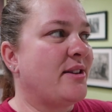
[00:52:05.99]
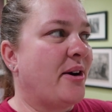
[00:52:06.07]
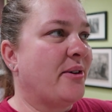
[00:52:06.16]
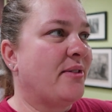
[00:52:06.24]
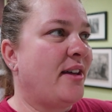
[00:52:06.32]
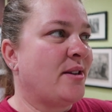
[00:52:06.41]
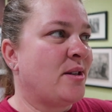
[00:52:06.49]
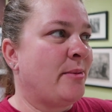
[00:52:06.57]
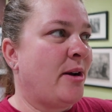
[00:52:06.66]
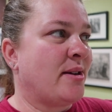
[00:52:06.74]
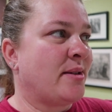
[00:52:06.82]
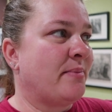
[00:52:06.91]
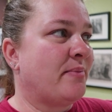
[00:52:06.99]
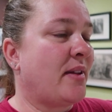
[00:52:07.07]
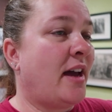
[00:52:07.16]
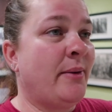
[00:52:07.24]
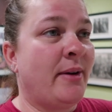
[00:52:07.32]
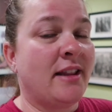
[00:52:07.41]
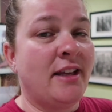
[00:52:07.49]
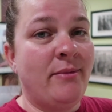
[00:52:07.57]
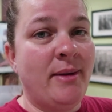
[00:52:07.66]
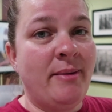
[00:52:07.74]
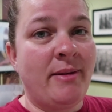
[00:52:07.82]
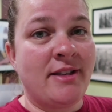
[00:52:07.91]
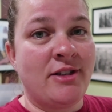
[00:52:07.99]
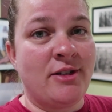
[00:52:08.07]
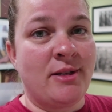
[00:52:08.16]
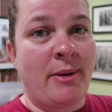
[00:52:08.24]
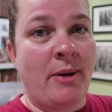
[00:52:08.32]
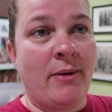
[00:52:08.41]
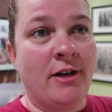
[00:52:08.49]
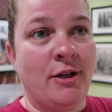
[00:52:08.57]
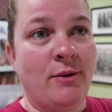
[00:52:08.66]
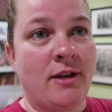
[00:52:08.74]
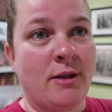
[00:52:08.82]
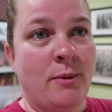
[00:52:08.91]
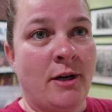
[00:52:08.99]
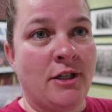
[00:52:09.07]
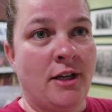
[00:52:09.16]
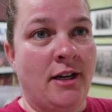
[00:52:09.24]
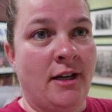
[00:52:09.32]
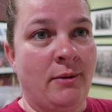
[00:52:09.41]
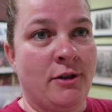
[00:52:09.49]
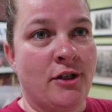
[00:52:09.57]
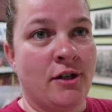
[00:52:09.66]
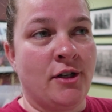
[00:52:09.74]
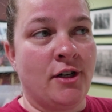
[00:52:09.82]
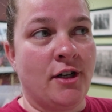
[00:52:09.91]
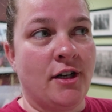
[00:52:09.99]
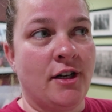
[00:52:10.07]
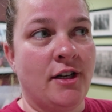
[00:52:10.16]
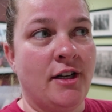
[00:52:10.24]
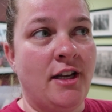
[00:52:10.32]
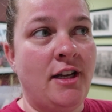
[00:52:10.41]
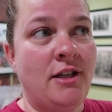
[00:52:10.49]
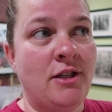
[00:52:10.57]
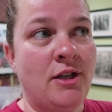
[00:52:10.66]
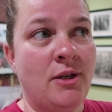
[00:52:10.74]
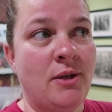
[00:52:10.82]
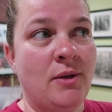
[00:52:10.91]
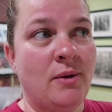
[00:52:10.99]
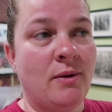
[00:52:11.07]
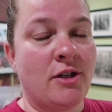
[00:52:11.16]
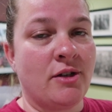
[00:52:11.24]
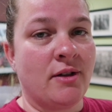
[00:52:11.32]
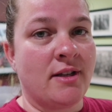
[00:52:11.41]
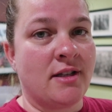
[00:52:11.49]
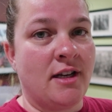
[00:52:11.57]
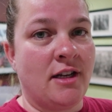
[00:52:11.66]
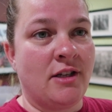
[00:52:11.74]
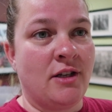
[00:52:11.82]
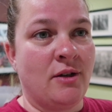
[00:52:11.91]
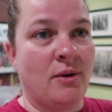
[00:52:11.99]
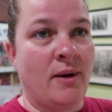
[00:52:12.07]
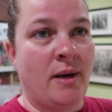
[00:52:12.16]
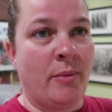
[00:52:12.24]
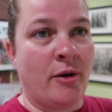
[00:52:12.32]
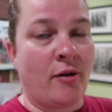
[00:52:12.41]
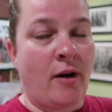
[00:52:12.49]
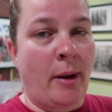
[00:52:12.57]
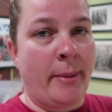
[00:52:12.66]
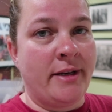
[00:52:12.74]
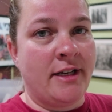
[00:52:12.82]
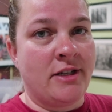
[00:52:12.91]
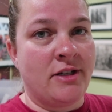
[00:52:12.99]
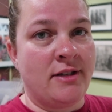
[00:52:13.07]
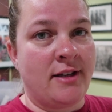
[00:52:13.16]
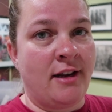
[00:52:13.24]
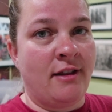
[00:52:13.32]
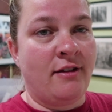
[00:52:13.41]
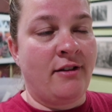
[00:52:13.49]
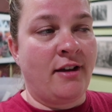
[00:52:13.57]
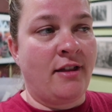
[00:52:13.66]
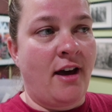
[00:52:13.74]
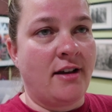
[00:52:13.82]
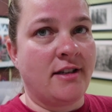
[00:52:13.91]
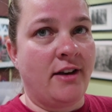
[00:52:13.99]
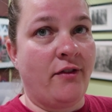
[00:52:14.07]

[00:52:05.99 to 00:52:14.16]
So that should be awesome. Anyway, leave me messages about what you guys are watching, what you're into, what you're listening to, any book recommendations, anything like that.